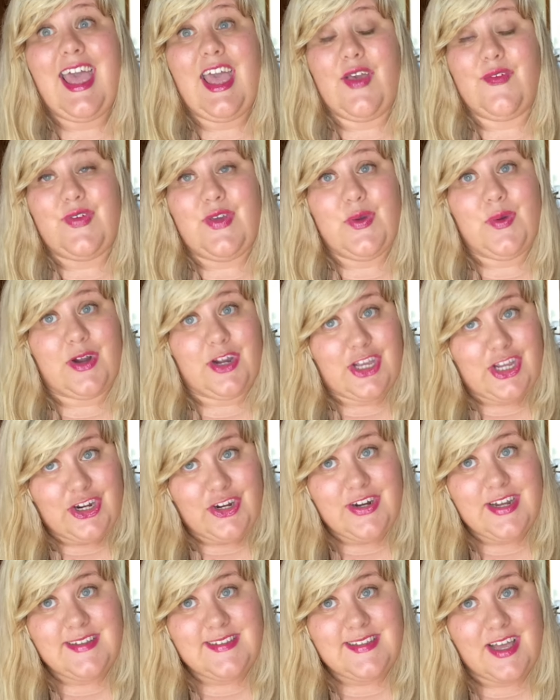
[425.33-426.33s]
If you are
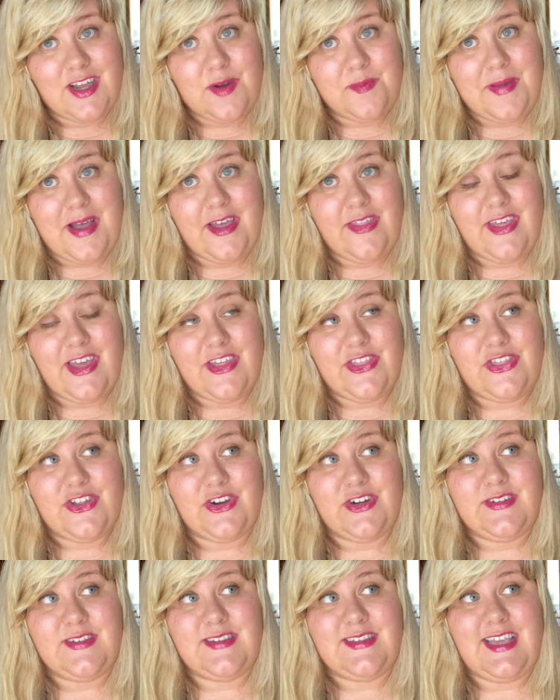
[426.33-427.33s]
curious how to buy that
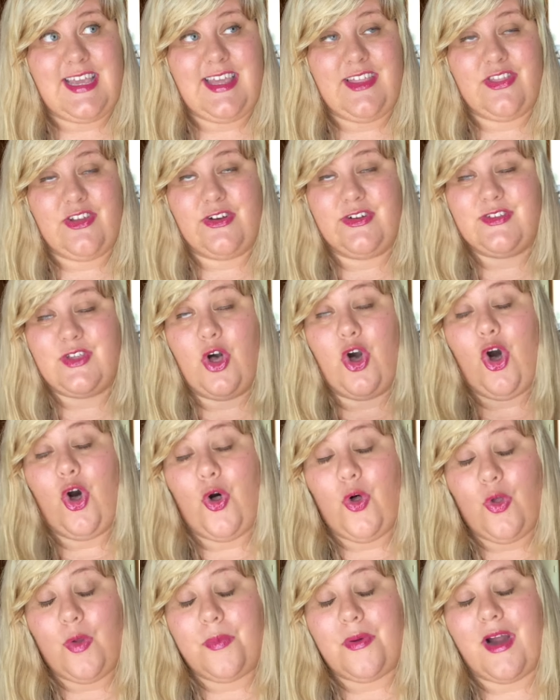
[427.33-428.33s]
third seat, there's a
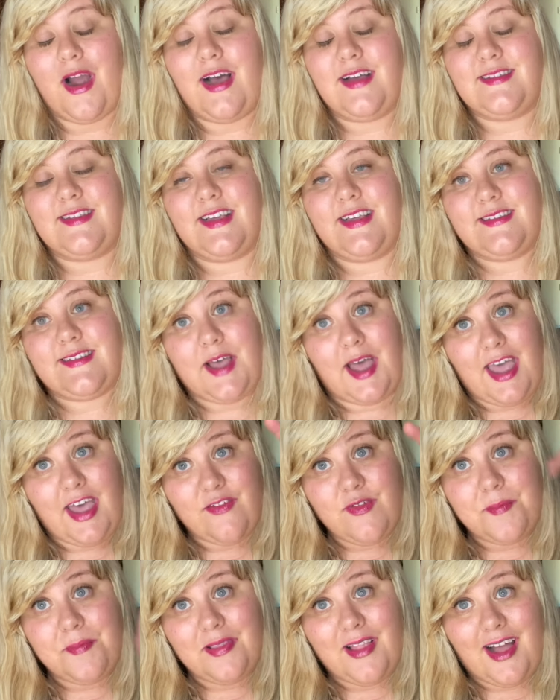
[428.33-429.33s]
whole process. I
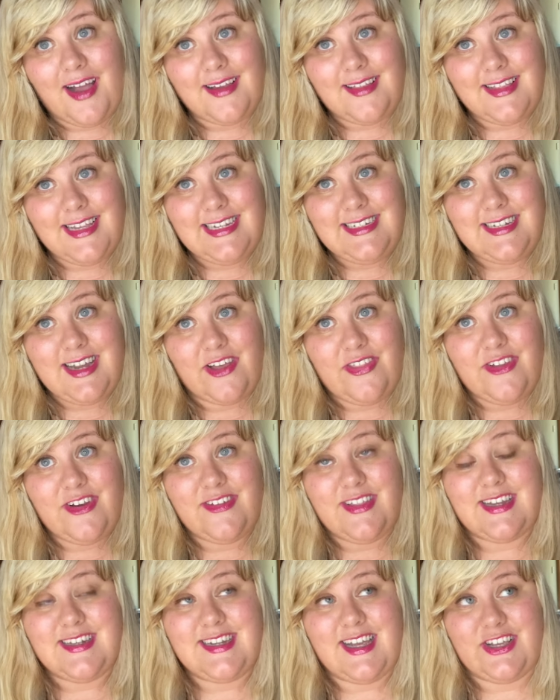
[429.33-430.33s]
have a blog link down there
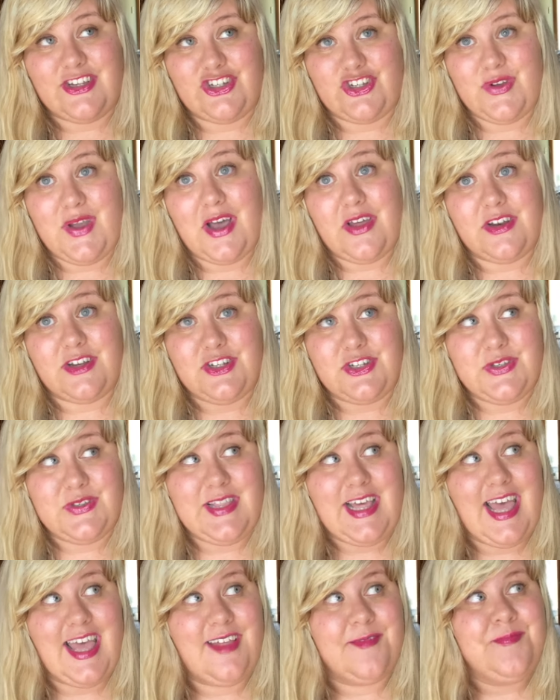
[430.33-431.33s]
that tells you how to do
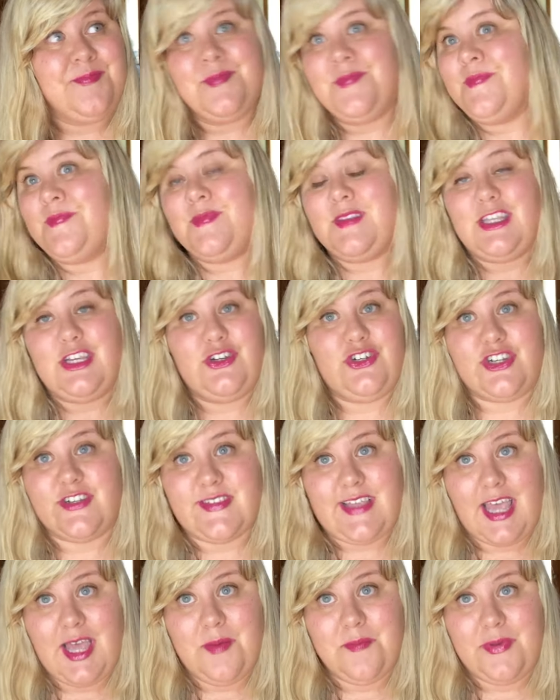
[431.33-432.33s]
that. You
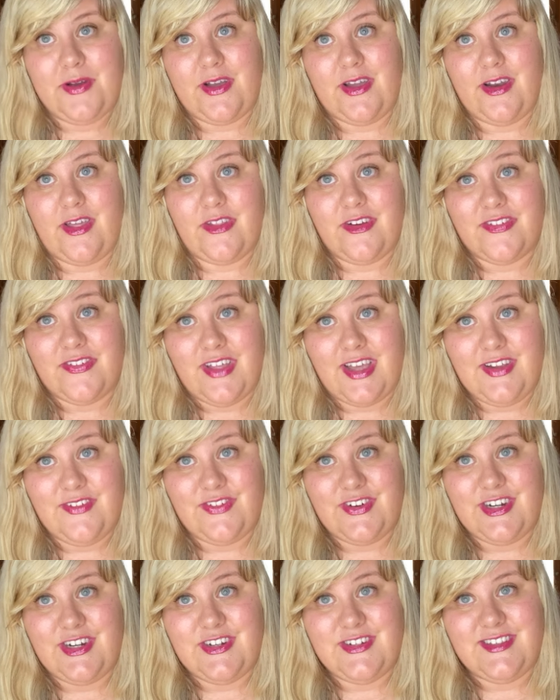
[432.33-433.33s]
just can't book another flight
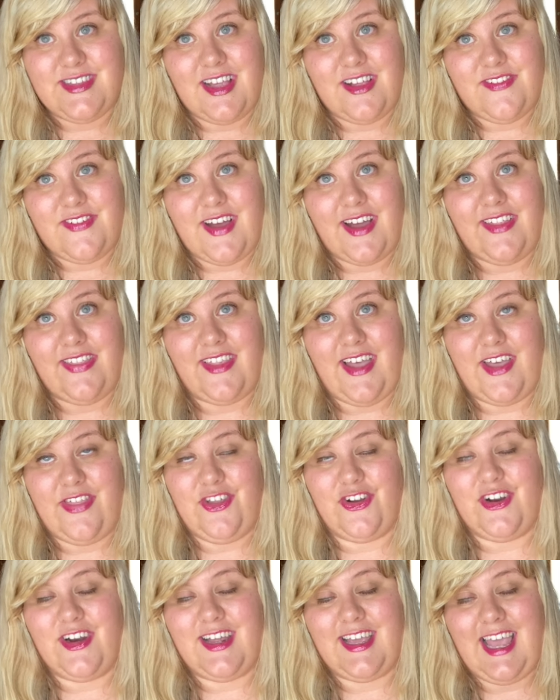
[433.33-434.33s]
for yourself online.
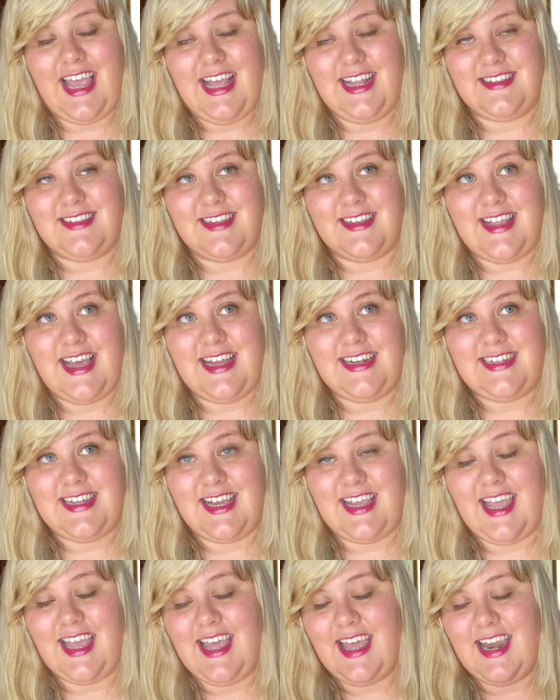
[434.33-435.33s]
They're gonna cancel that
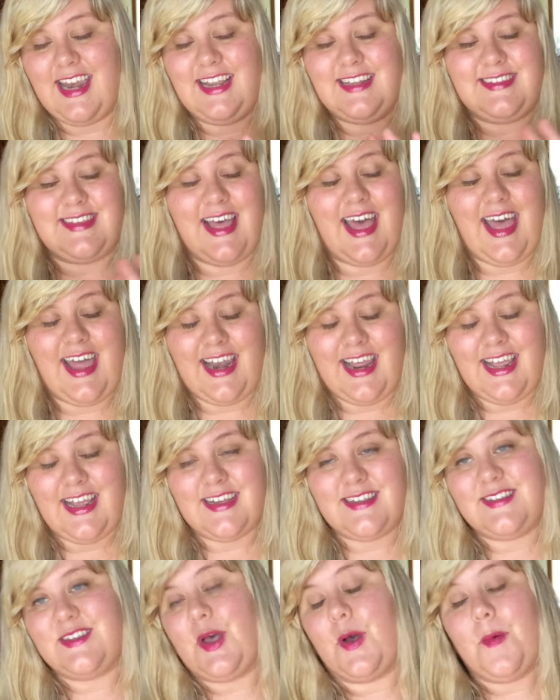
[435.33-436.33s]
ticket and it's a headache,
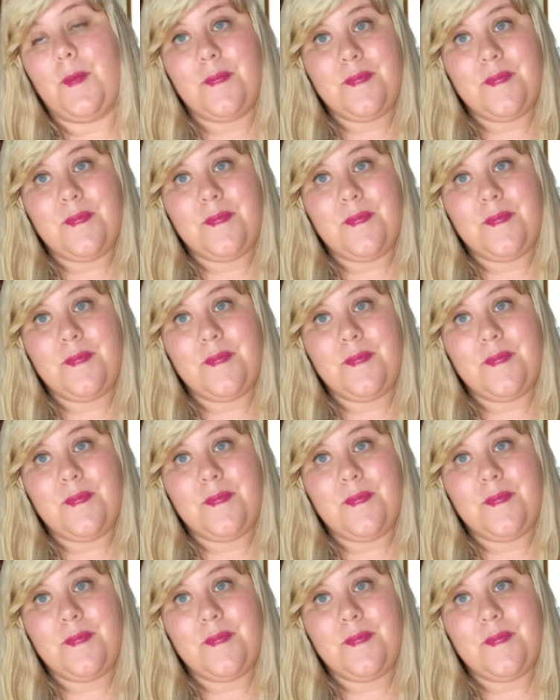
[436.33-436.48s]
so.